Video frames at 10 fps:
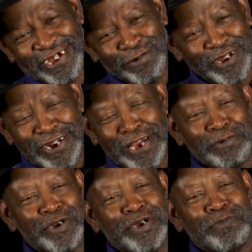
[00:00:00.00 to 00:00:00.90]
We didn't
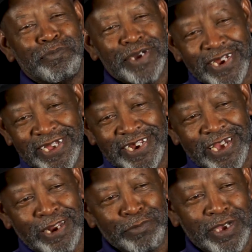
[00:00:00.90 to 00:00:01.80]
have enough money.
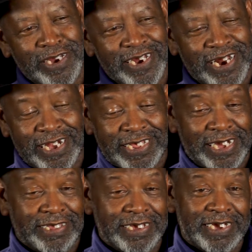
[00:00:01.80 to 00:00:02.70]
Daddy made, as
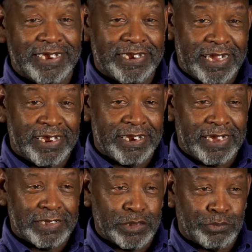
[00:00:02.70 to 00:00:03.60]
I said,
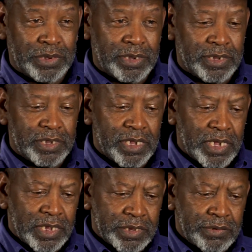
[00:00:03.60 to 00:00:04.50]
$90 a month.
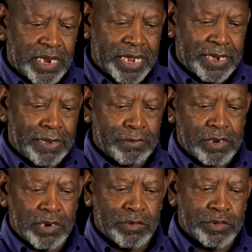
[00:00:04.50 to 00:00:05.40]
So a lot of our
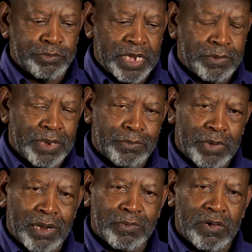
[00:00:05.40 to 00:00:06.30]
clothes are made by
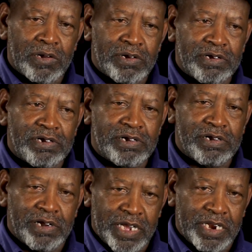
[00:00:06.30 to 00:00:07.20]
Mama
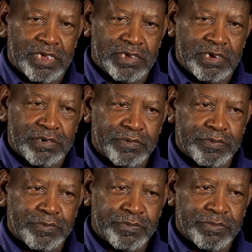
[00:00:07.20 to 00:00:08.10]
or Auntie Joe.
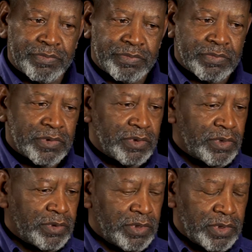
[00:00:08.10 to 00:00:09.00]

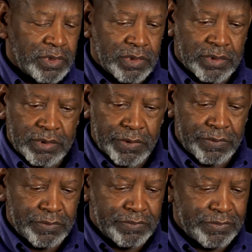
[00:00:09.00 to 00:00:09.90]
She could
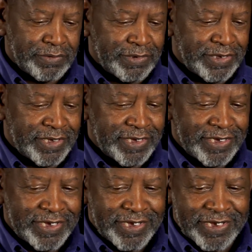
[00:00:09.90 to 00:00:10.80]
sew,
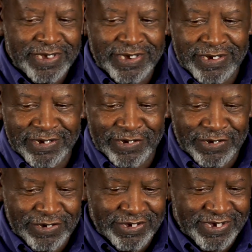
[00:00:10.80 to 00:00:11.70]
she could
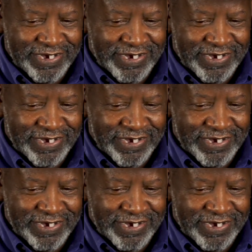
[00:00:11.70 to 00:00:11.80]
cook,